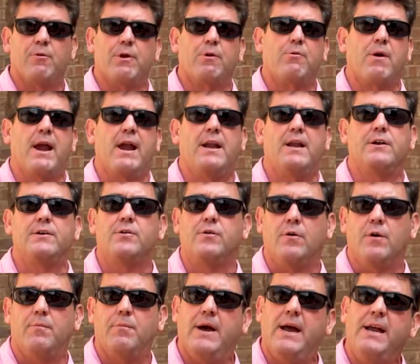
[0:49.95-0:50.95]
and we ran
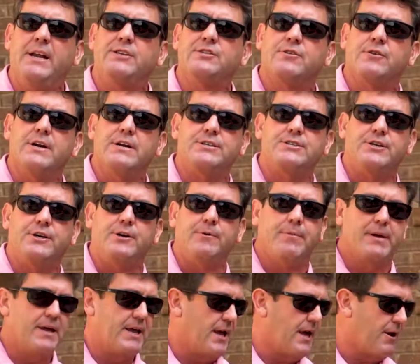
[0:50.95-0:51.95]
into a major issue
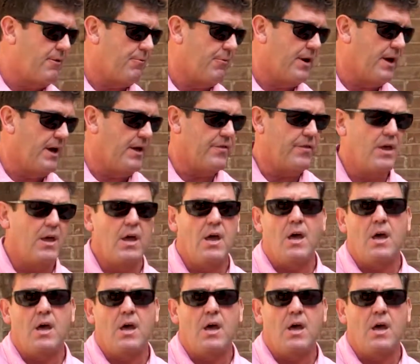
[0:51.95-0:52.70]
to begin with.